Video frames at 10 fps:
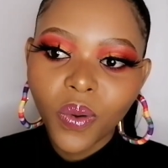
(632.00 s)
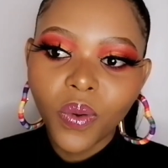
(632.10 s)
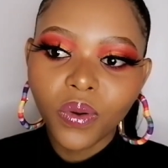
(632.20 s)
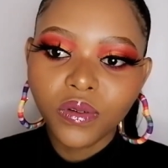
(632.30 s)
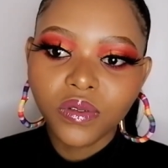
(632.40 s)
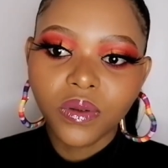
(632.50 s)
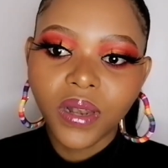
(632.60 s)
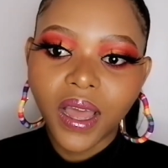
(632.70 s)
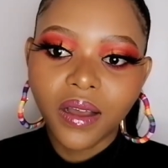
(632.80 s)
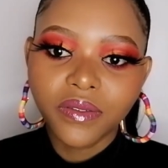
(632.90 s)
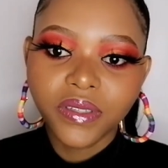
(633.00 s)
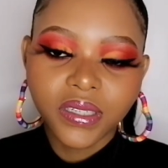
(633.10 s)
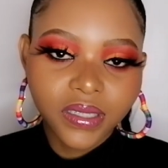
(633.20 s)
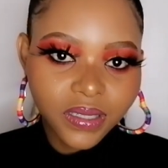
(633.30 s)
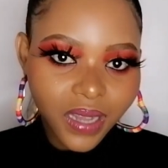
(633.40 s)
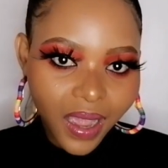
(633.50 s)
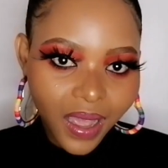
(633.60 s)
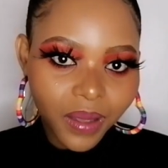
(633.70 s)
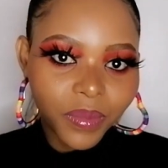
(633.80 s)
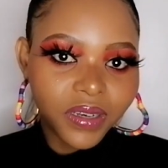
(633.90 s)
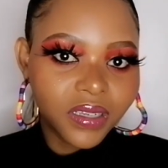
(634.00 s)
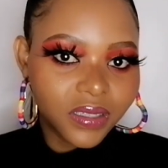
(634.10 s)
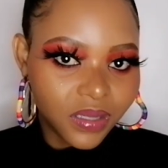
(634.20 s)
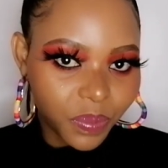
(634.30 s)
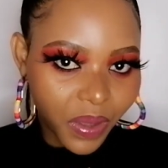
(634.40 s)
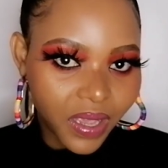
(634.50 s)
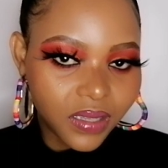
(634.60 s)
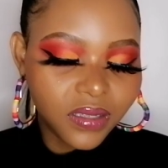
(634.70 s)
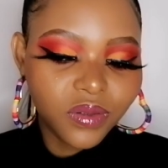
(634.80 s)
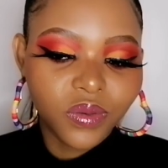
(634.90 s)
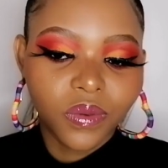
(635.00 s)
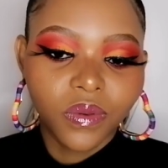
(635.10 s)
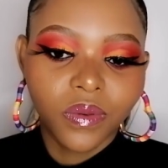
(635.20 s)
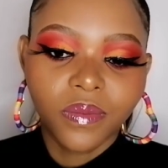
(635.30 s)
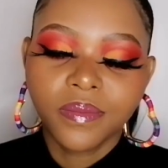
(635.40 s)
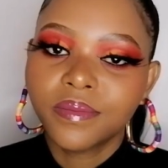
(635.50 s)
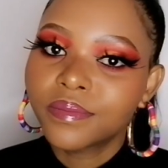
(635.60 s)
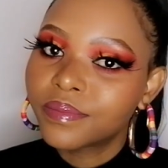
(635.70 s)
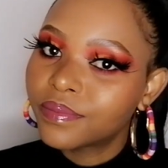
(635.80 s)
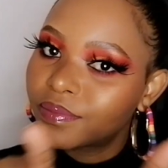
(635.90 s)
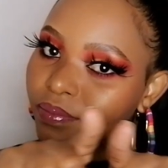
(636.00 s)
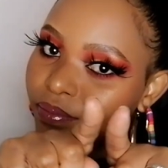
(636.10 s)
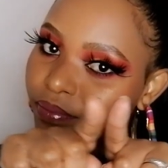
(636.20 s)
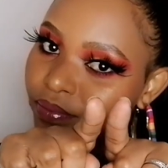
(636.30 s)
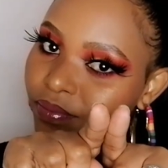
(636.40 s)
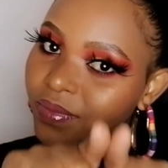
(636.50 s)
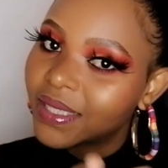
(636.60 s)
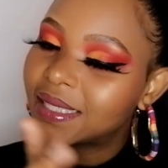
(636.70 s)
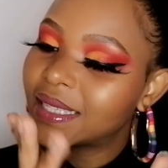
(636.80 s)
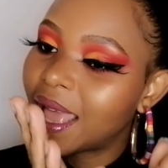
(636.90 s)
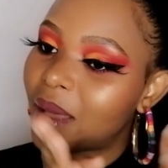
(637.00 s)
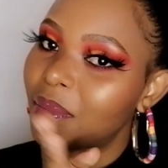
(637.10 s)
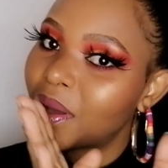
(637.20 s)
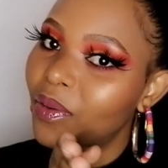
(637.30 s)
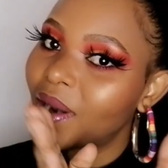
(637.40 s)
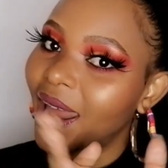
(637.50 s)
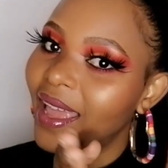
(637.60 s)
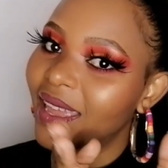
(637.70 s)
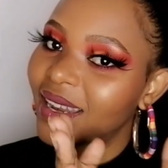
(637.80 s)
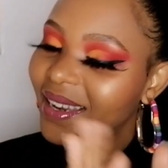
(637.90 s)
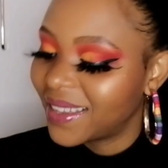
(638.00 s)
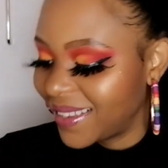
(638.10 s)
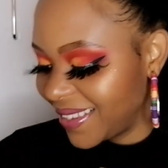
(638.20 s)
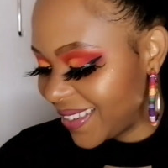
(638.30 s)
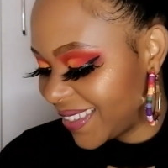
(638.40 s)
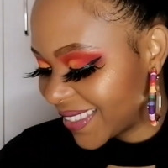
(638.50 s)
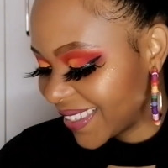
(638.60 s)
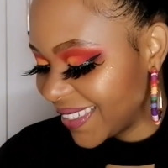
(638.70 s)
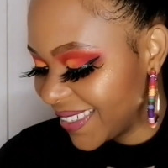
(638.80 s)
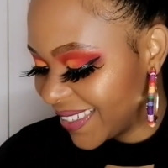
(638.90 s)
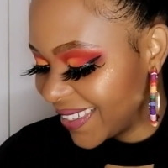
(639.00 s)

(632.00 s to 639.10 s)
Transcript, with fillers: who also loves his time and his space. So, zihamba ngolayini.